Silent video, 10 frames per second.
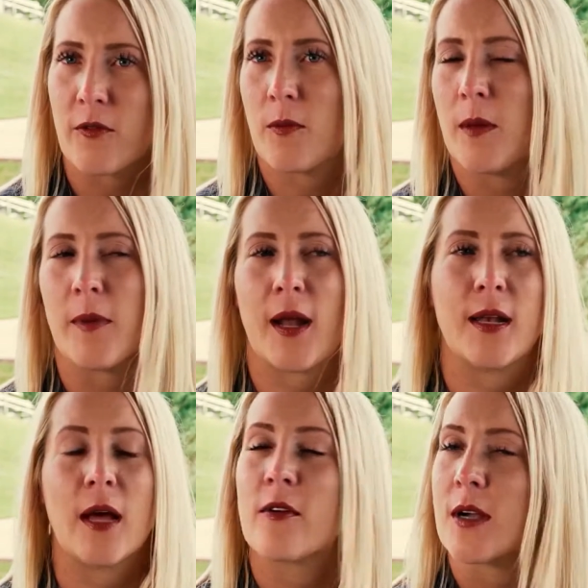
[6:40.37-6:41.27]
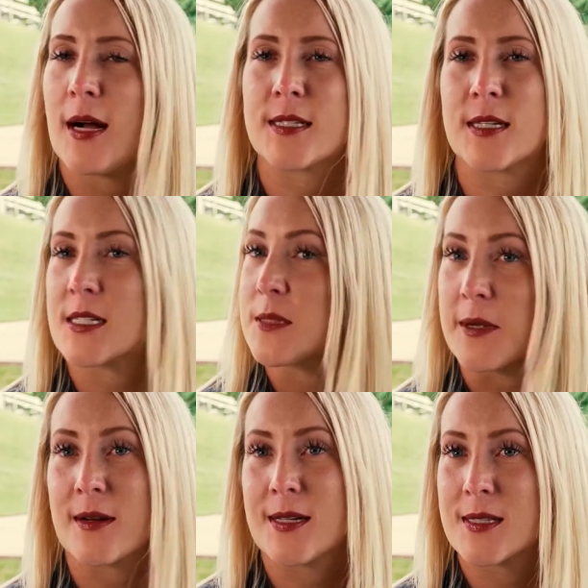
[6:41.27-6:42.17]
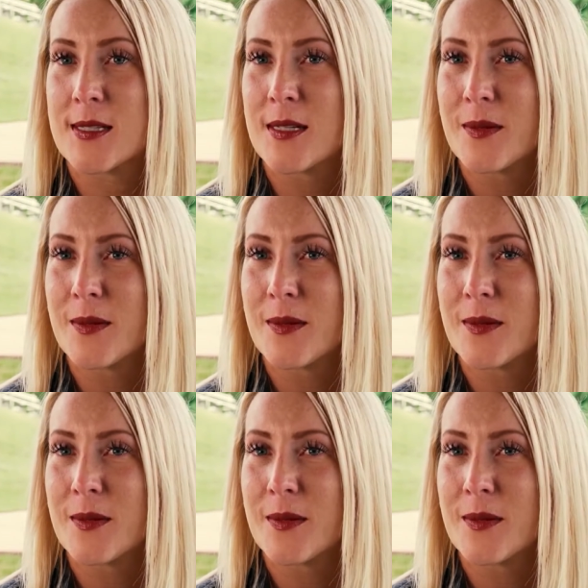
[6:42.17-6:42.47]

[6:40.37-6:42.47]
about from him, but I never got to experience.